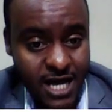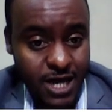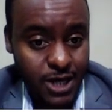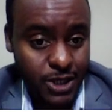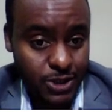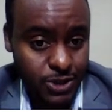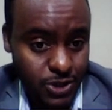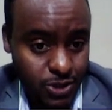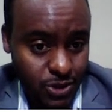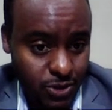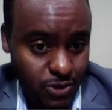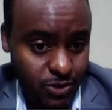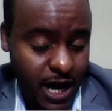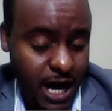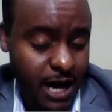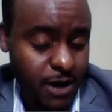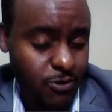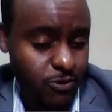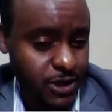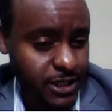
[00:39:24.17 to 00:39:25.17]
So
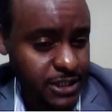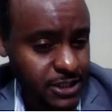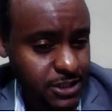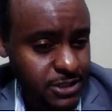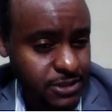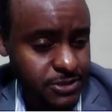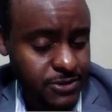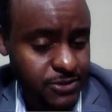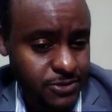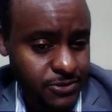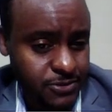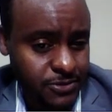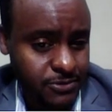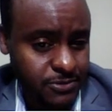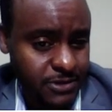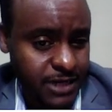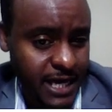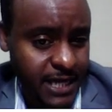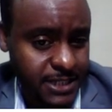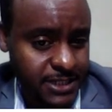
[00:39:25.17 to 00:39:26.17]
I want to
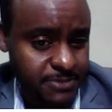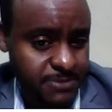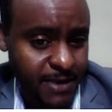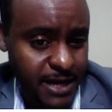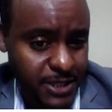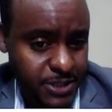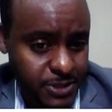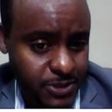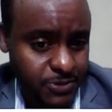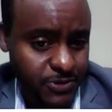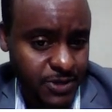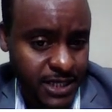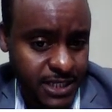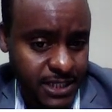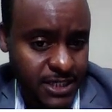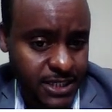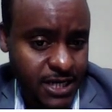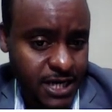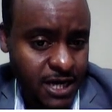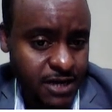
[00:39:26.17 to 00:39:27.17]
like my
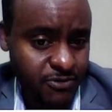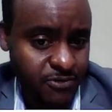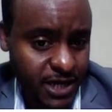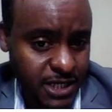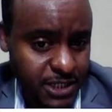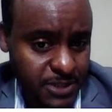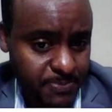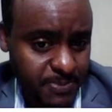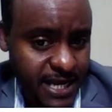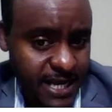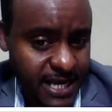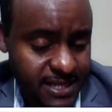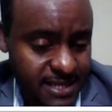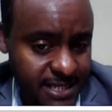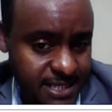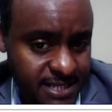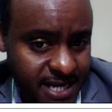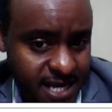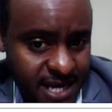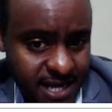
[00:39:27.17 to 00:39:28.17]
student to explain the
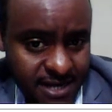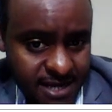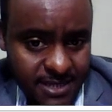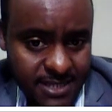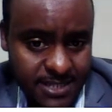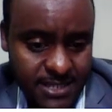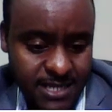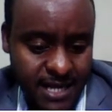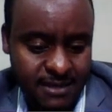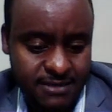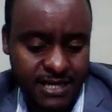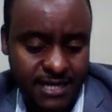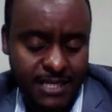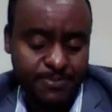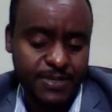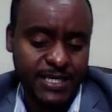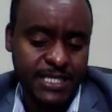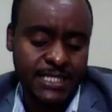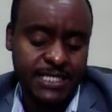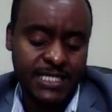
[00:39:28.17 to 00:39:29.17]
trends. Like that
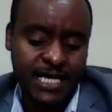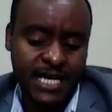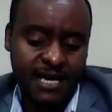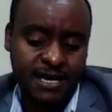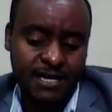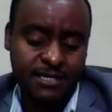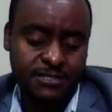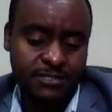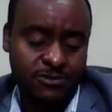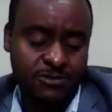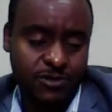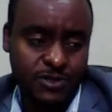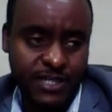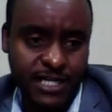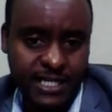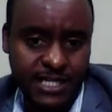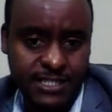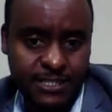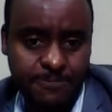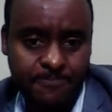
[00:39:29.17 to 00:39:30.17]
means in this
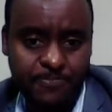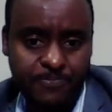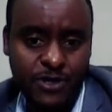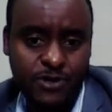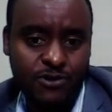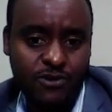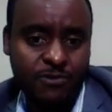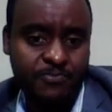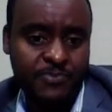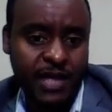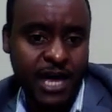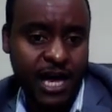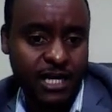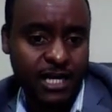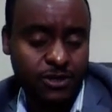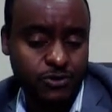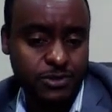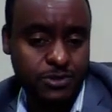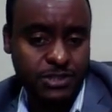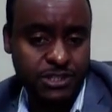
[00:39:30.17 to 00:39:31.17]
context,
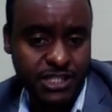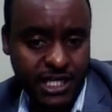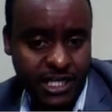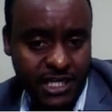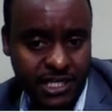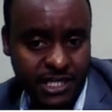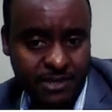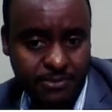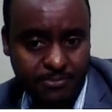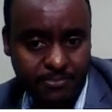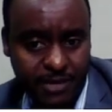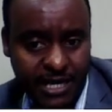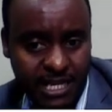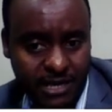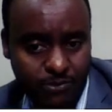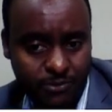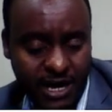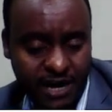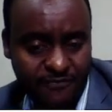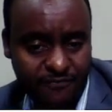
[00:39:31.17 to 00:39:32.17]
across gender, male,
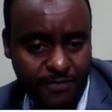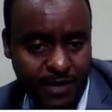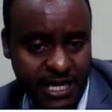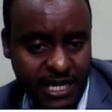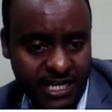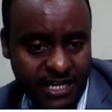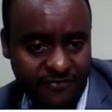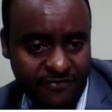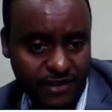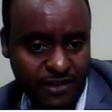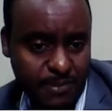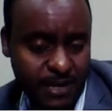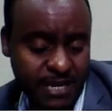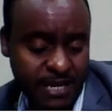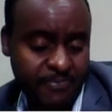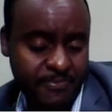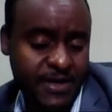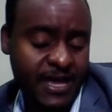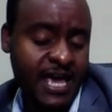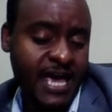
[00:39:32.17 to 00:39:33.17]
we have male and female,
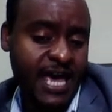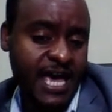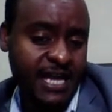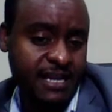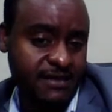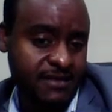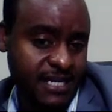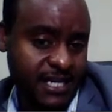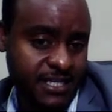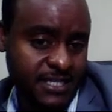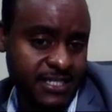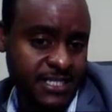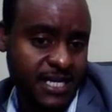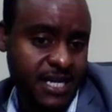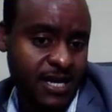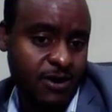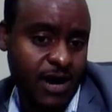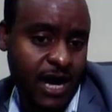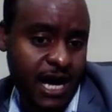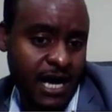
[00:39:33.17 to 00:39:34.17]
and then
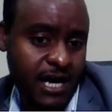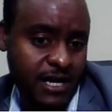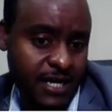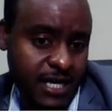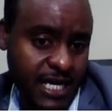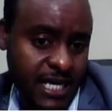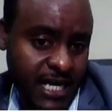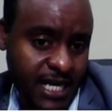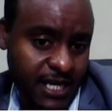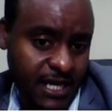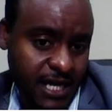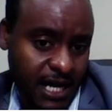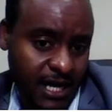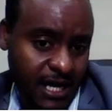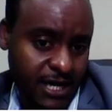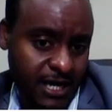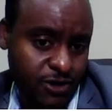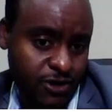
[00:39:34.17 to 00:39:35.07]
here,